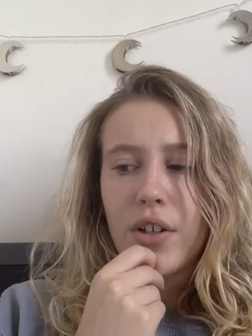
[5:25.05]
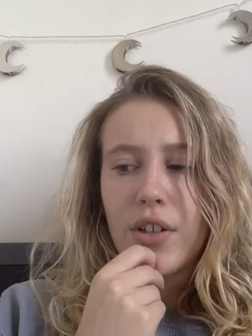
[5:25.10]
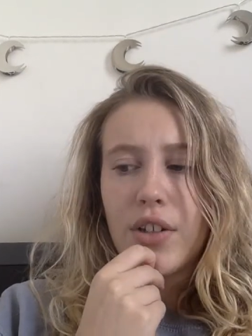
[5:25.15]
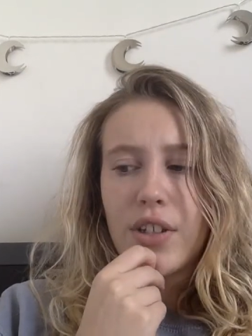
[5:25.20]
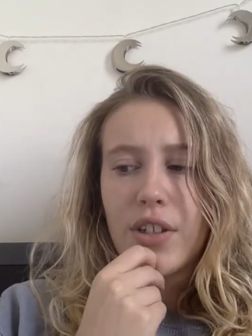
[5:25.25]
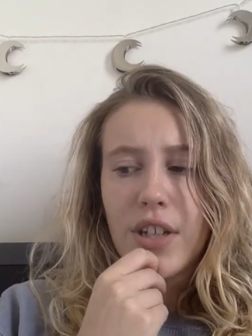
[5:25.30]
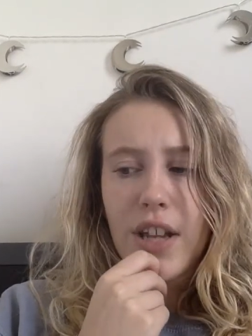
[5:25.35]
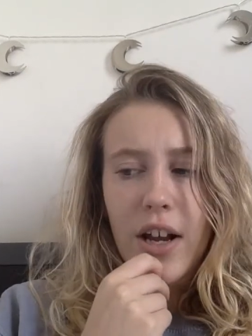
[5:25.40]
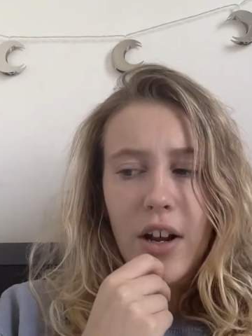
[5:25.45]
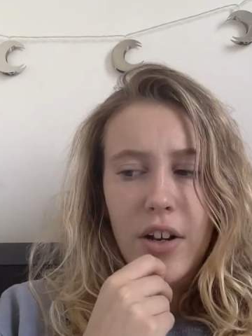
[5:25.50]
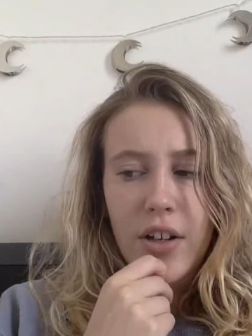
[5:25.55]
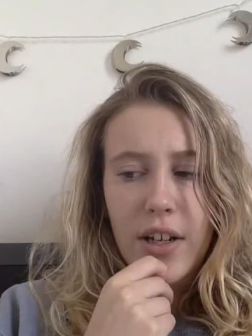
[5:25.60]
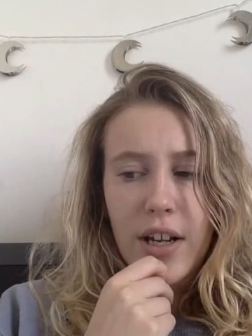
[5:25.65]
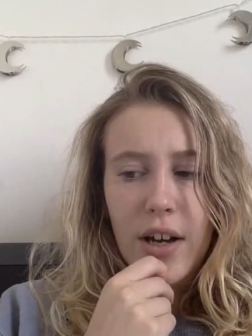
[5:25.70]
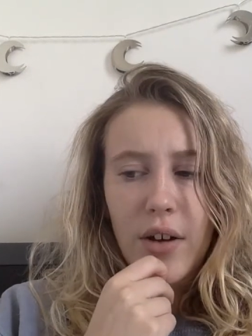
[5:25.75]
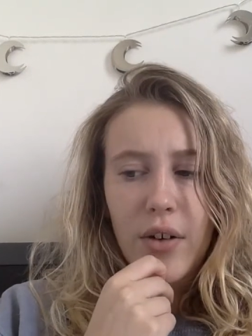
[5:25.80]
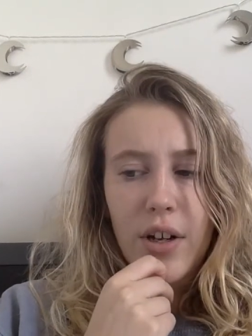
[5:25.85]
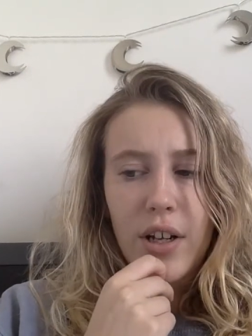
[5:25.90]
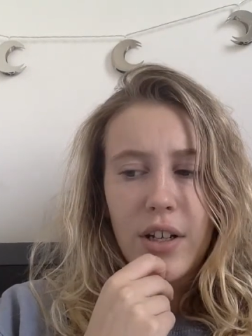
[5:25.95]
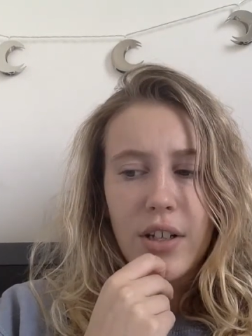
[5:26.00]
scared
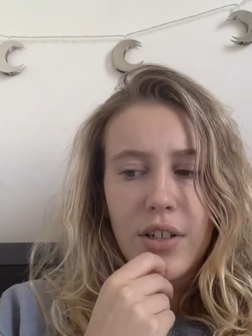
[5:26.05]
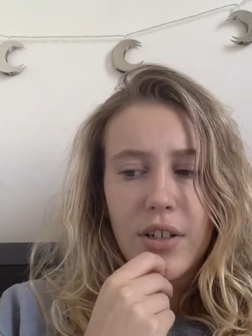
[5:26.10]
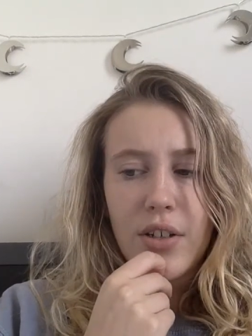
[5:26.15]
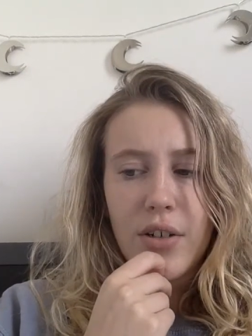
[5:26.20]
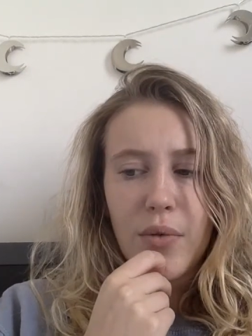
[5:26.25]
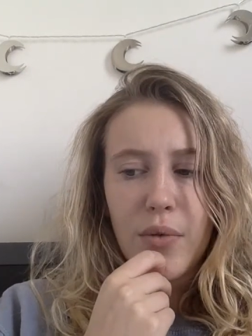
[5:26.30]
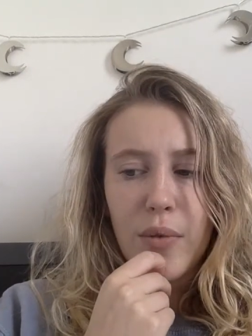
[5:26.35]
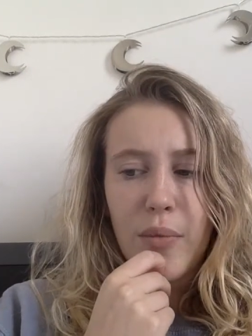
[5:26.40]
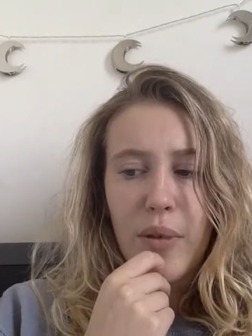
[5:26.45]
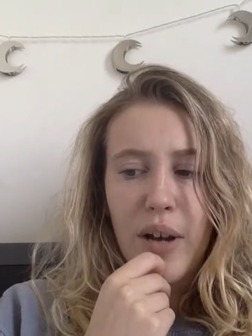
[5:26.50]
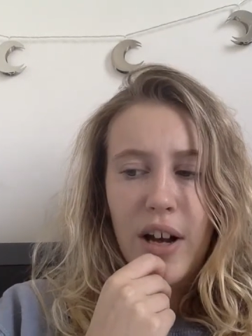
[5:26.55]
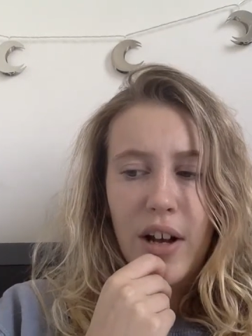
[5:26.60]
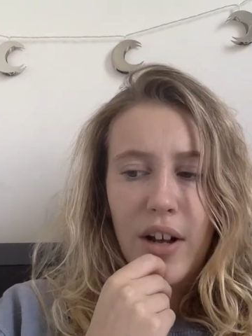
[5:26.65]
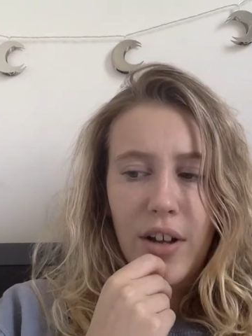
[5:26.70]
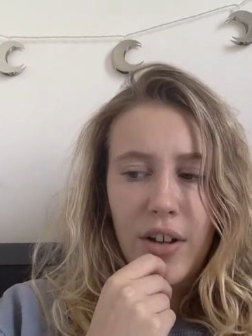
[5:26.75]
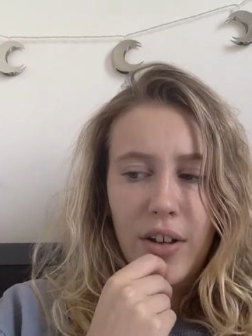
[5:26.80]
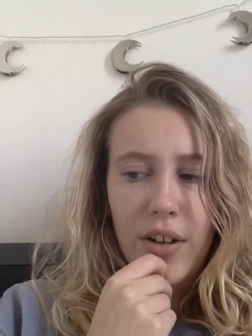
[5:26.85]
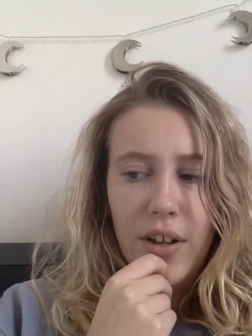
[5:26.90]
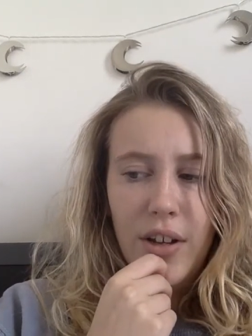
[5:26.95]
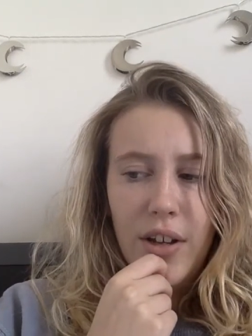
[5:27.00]
nowadays to
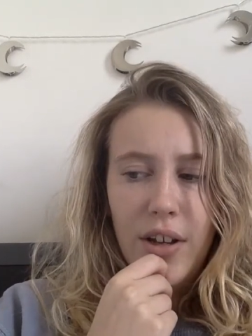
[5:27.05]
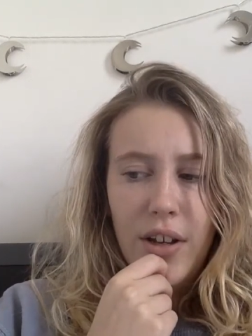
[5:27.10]
rebel